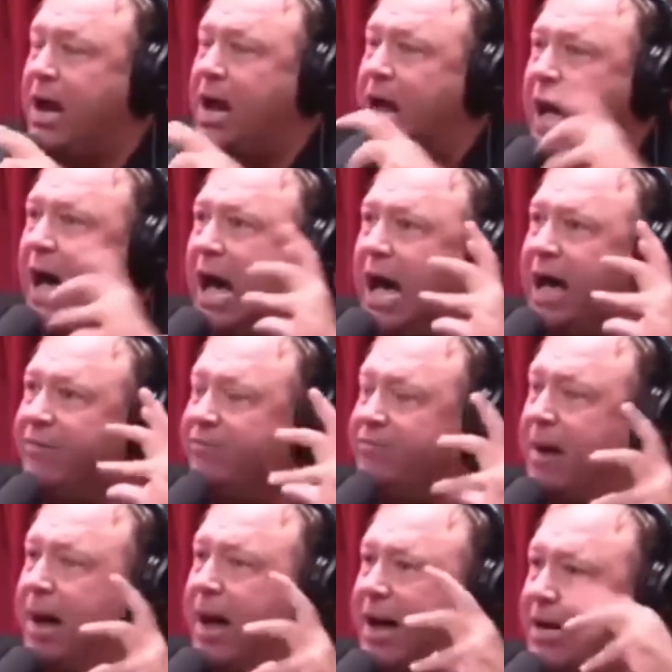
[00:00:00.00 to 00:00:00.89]
hive
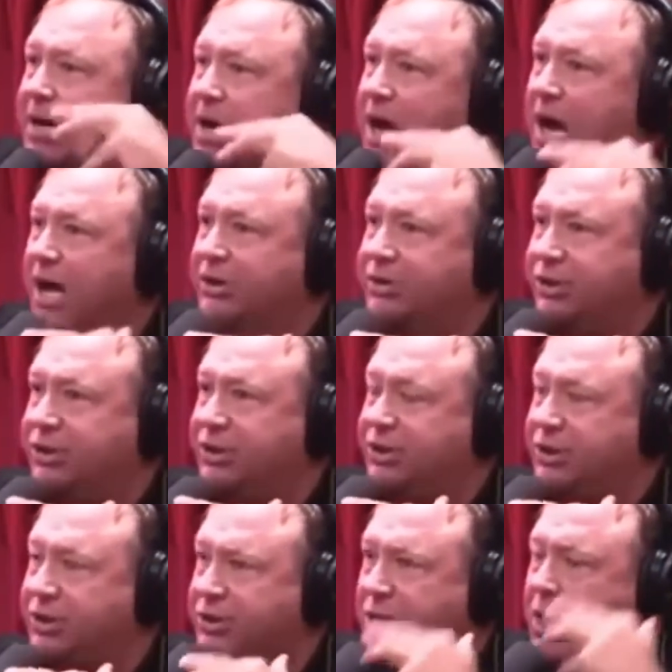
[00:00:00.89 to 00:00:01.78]
mind
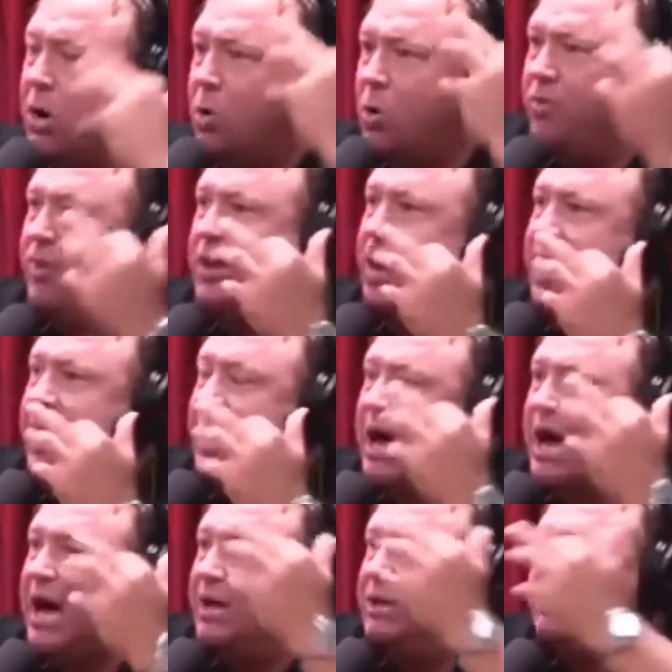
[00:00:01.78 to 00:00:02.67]
consciousness with an
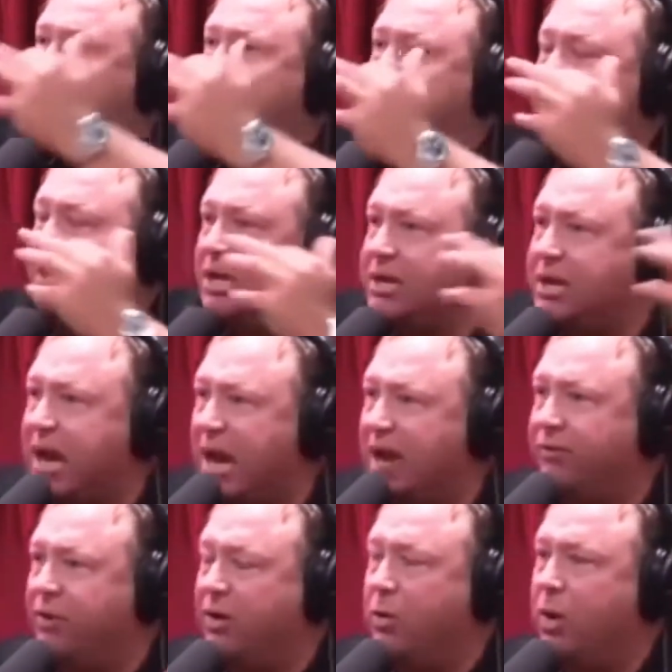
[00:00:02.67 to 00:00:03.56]
AI jacked into
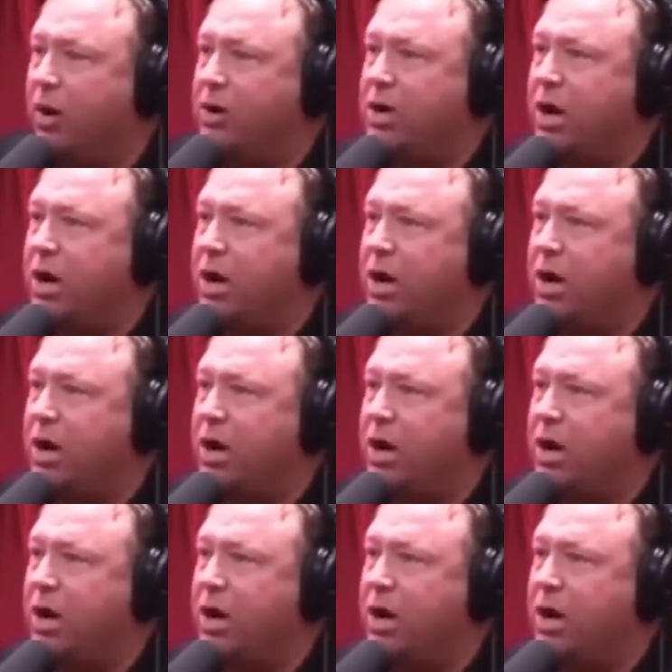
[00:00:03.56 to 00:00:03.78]
everyone,